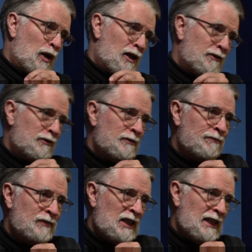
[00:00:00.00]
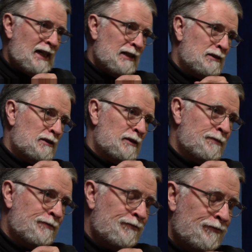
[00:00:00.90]
off? He asked.
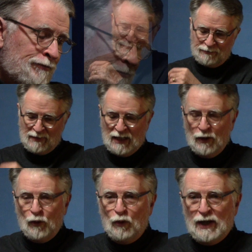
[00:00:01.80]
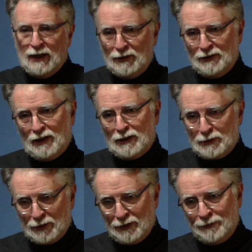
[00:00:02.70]
Well,
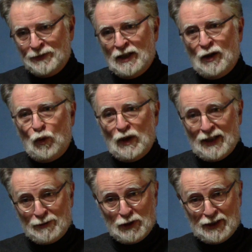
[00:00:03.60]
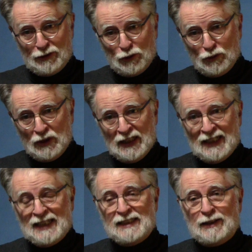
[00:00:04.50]
doctor, what I want to do
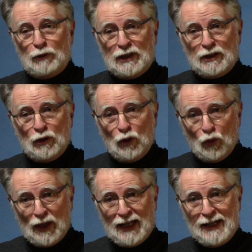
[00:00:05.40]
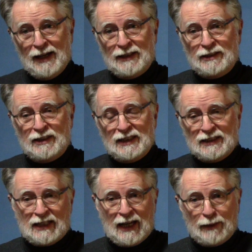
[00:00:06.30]
is I want to go away to
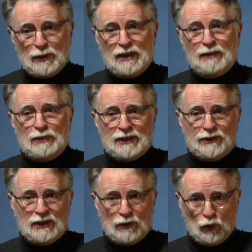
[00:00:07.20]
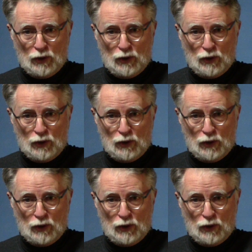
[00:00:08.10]
this cabin I built in the